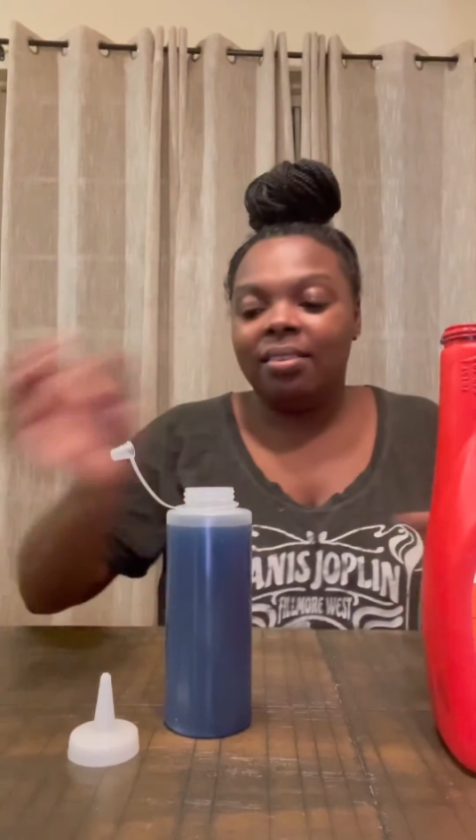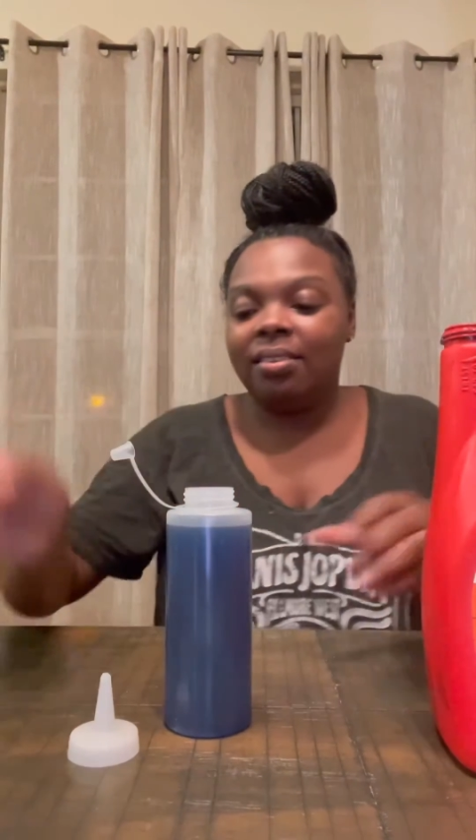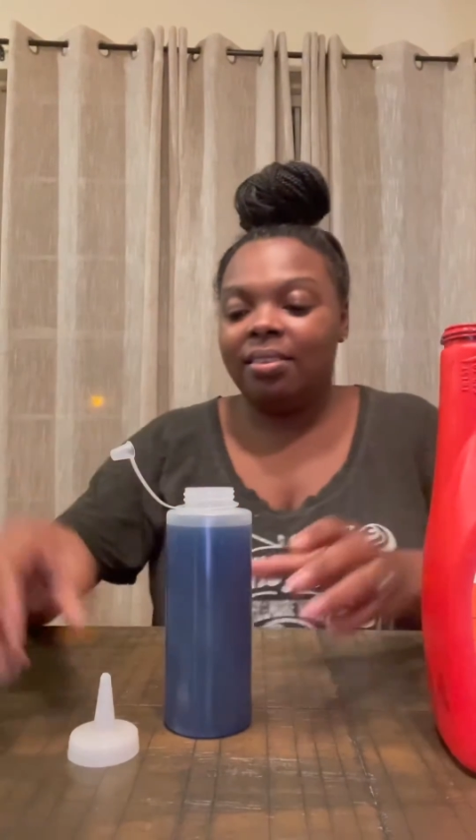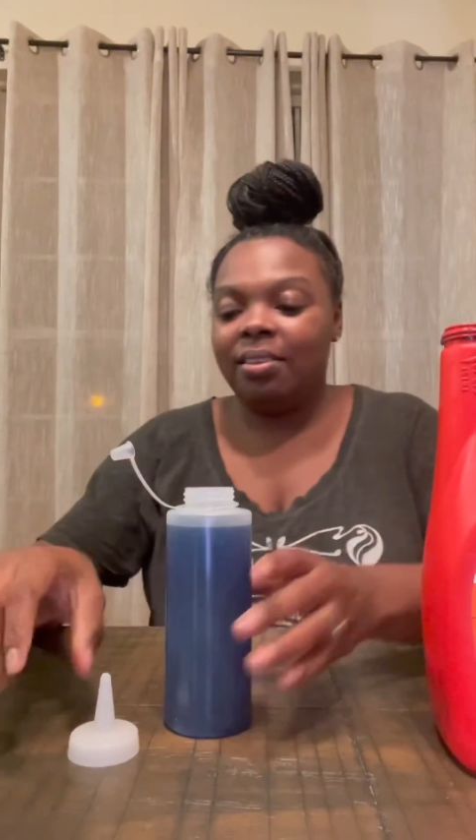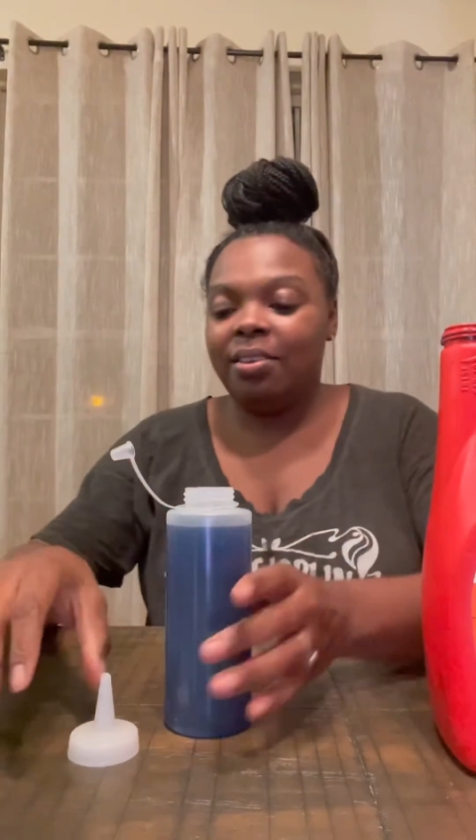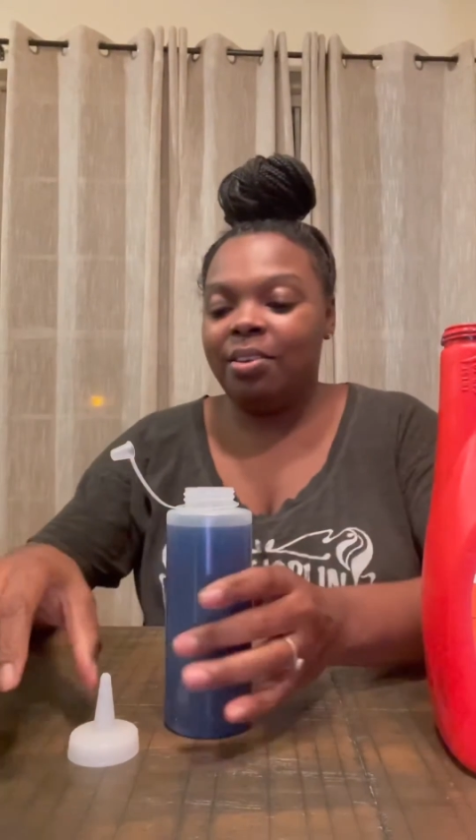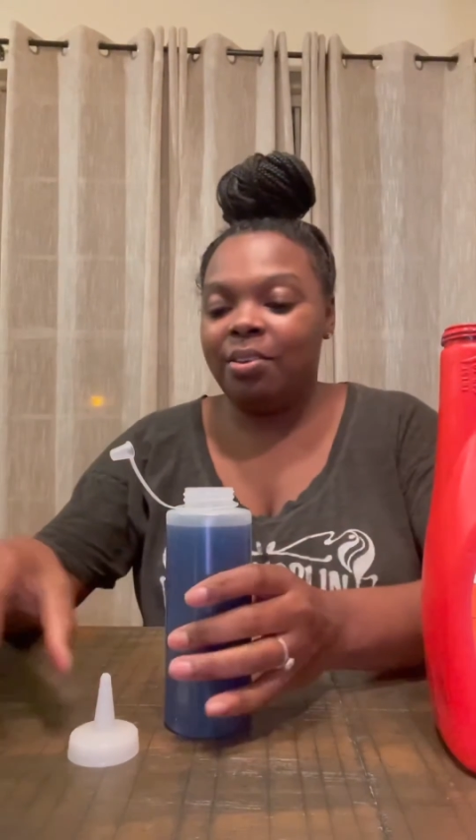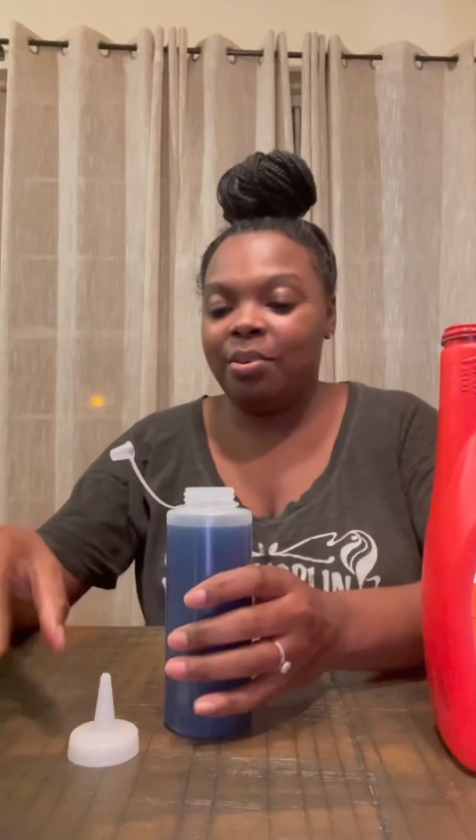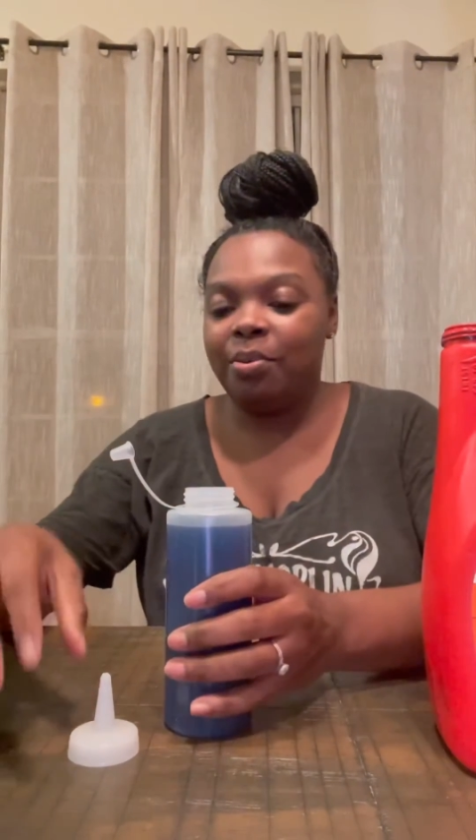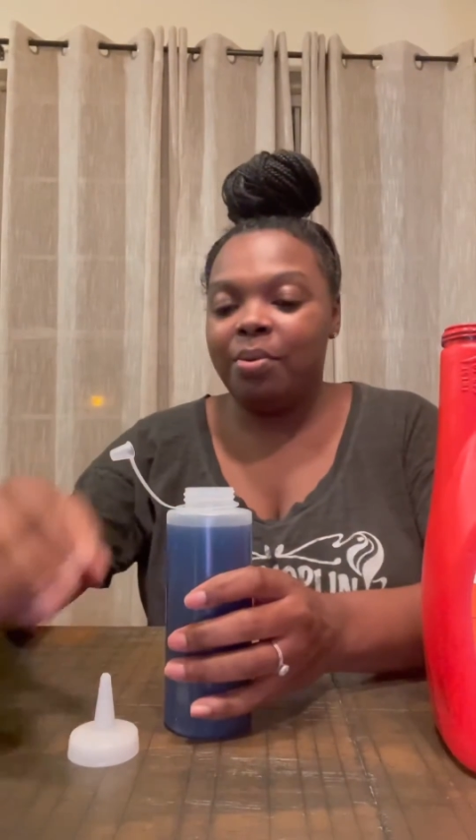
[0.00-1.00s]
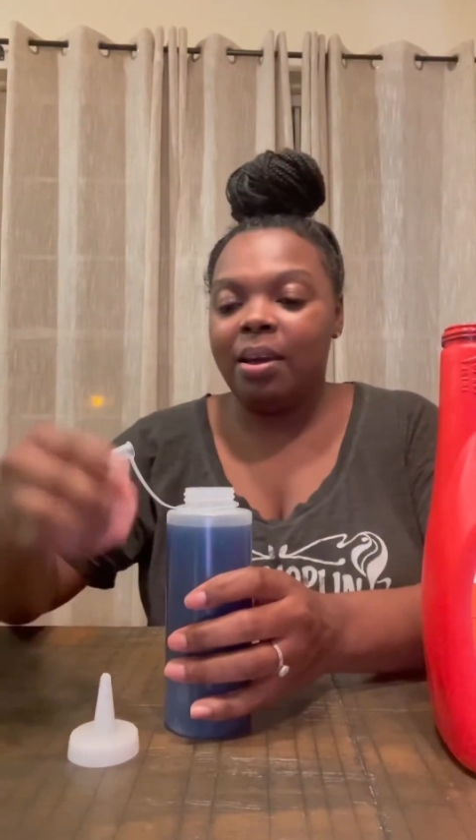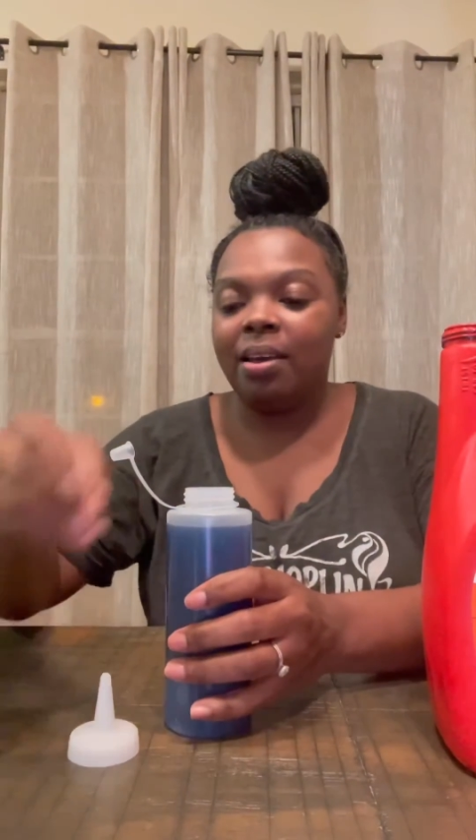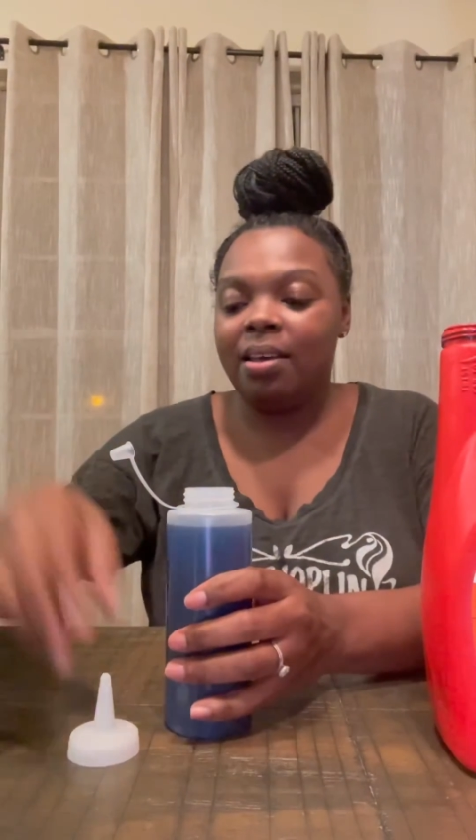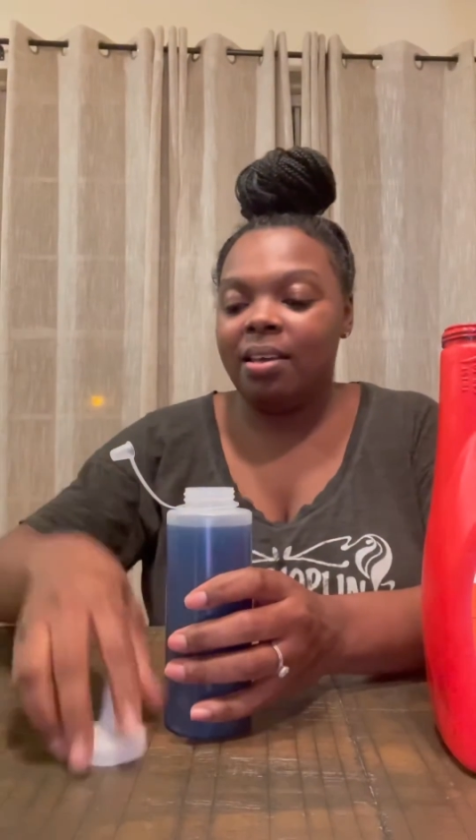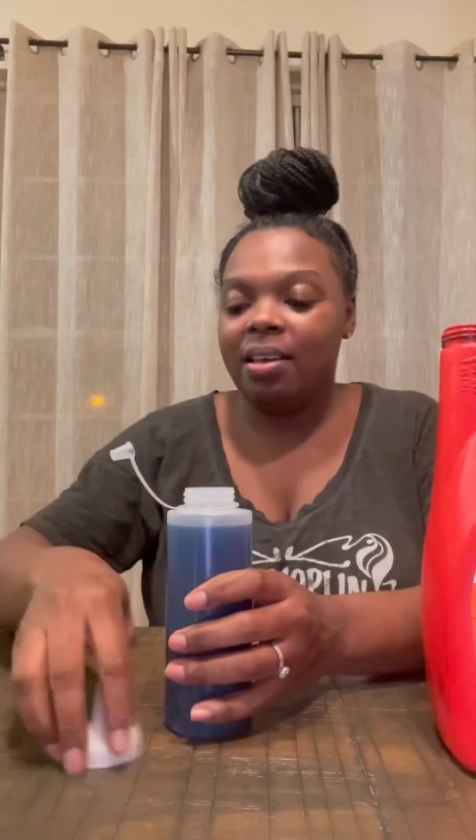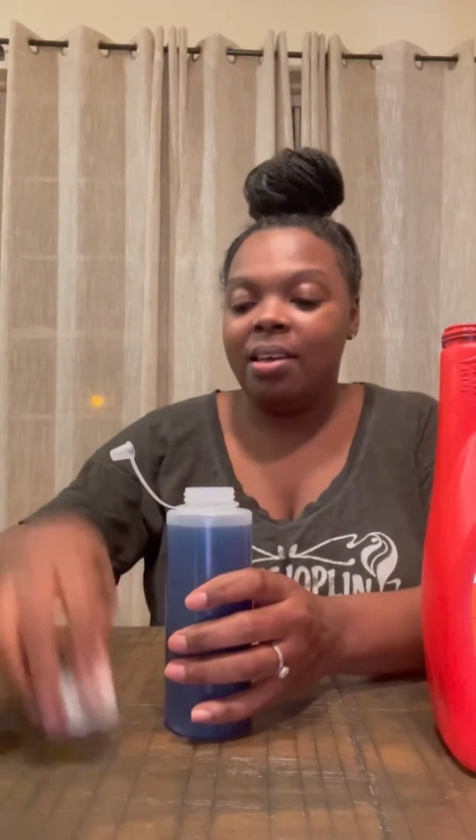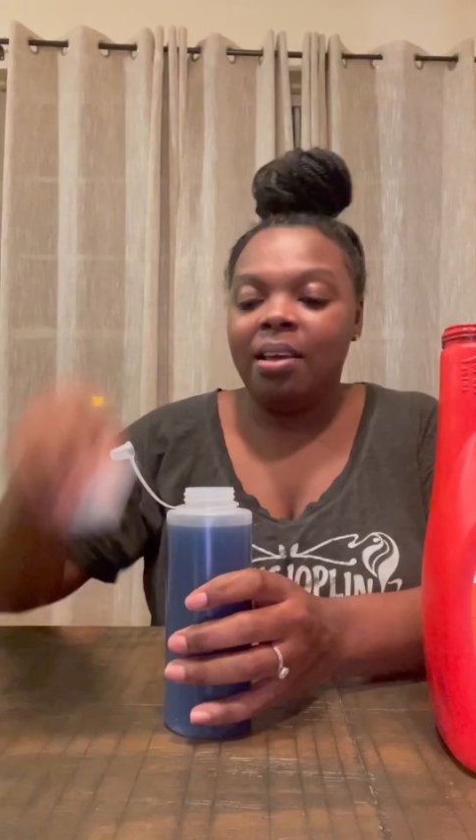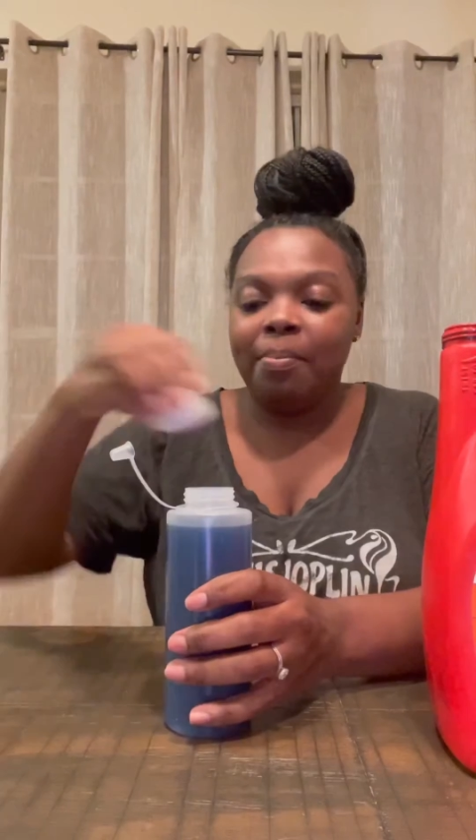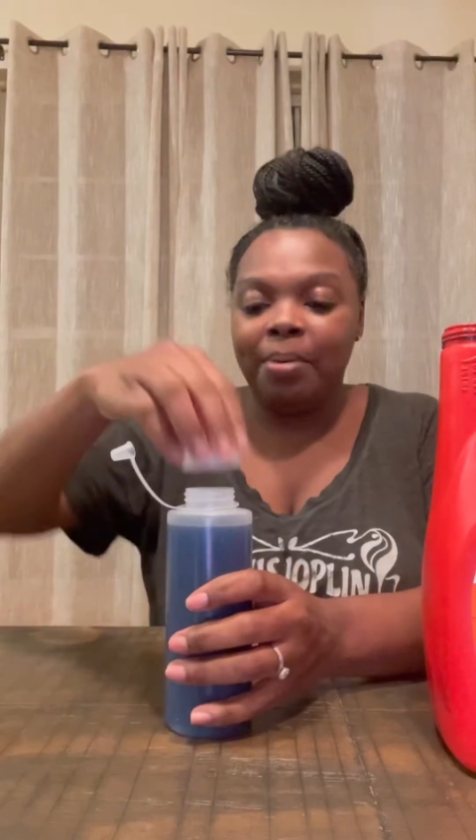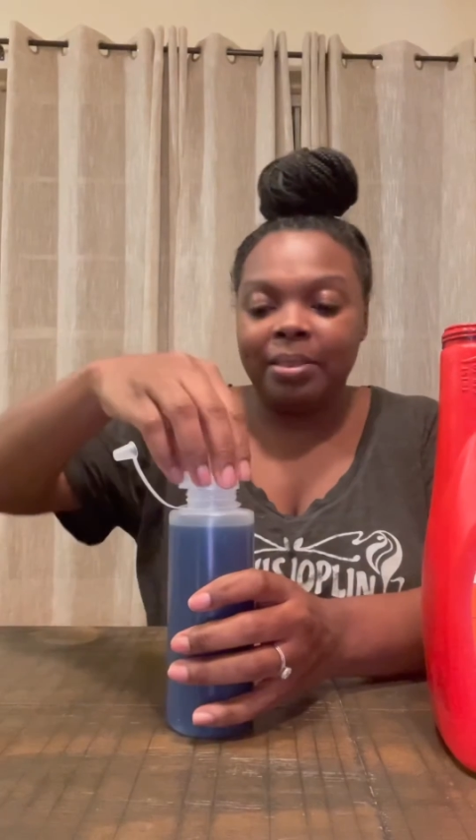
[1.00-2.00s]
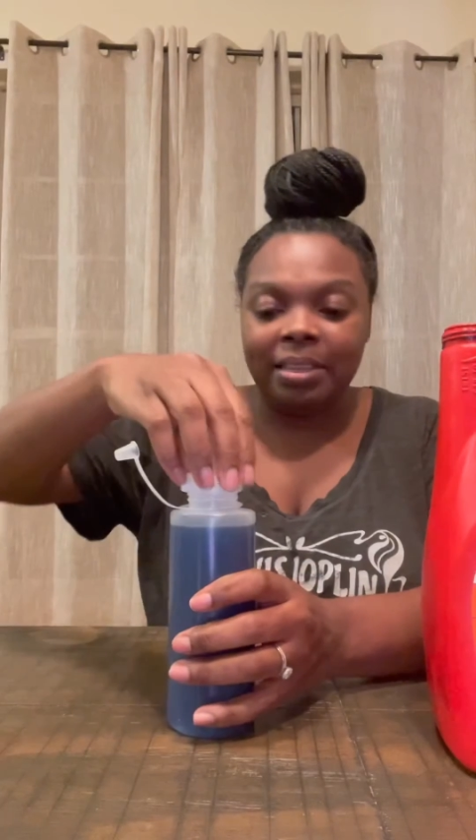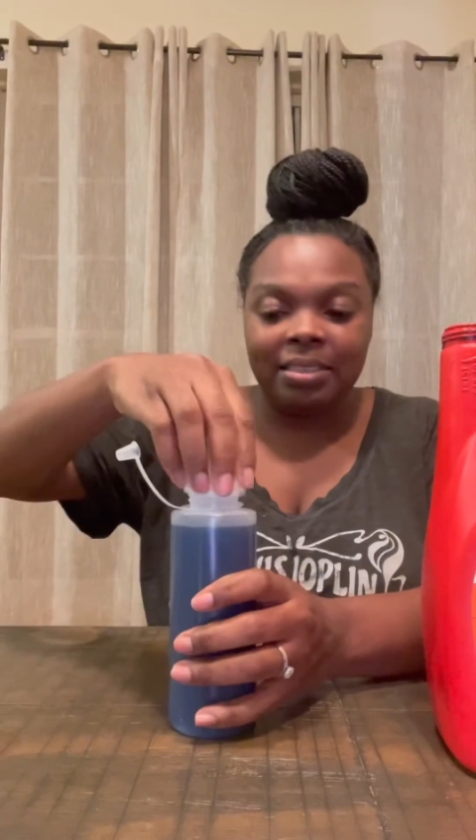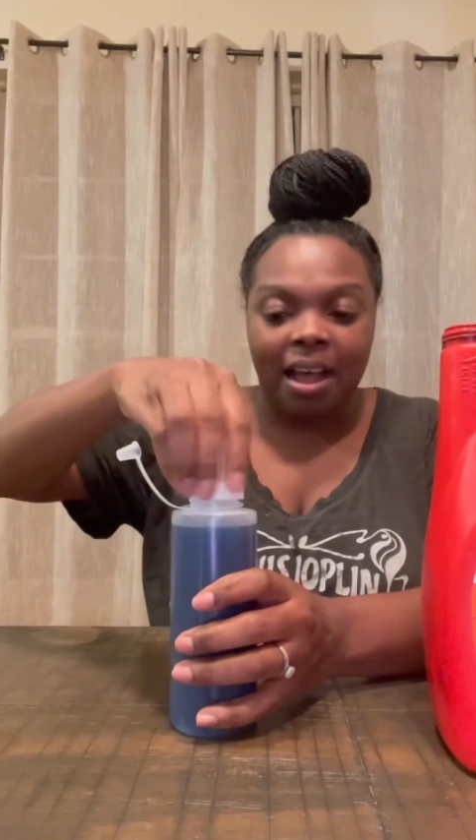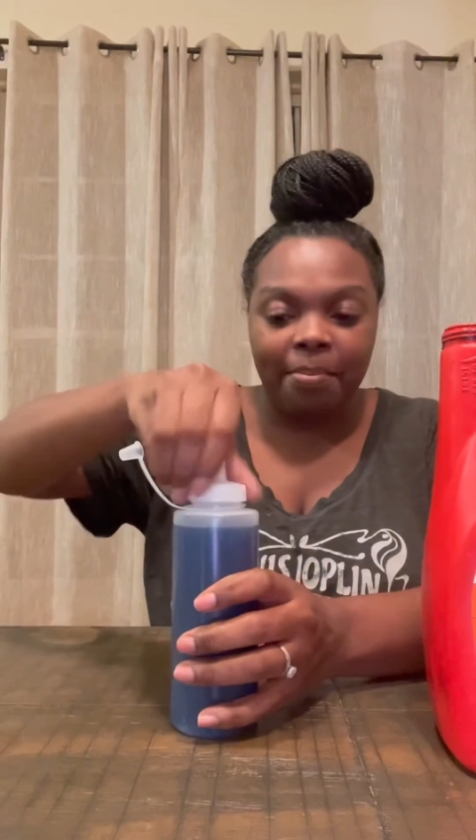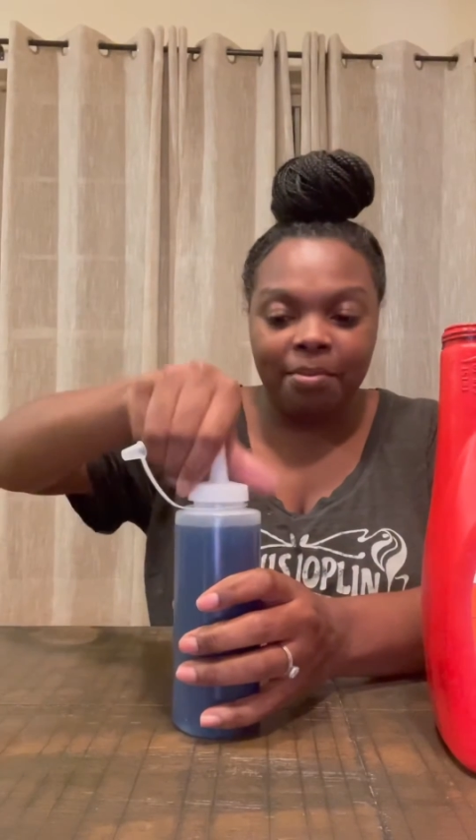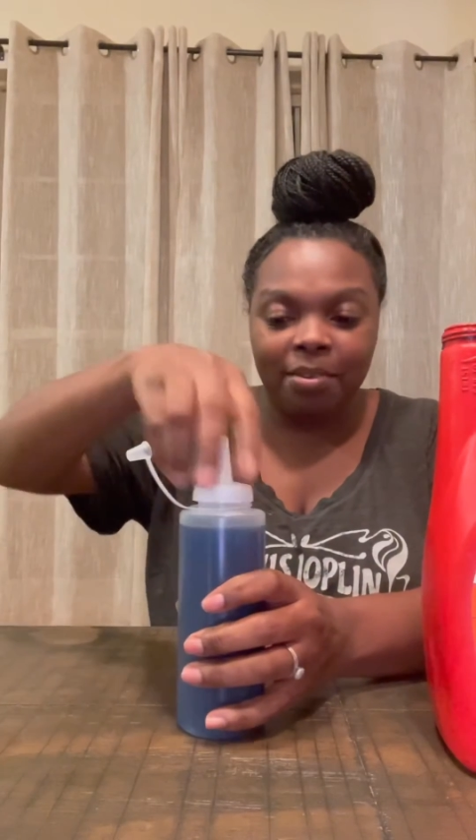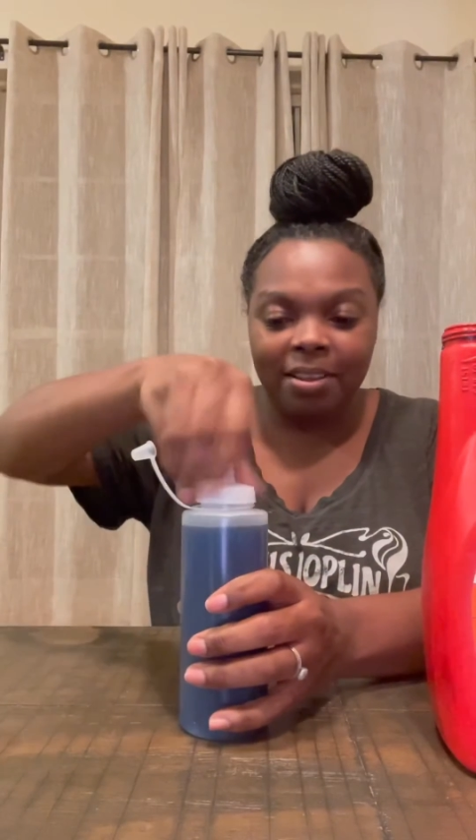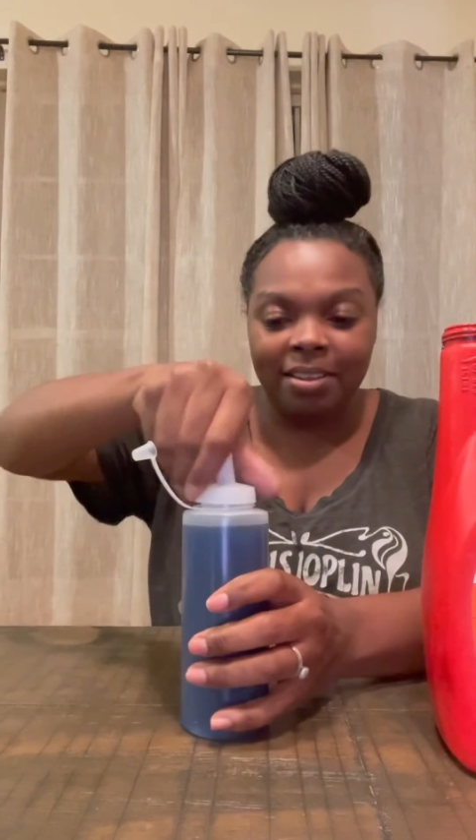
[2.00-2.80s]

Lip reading: You put the top on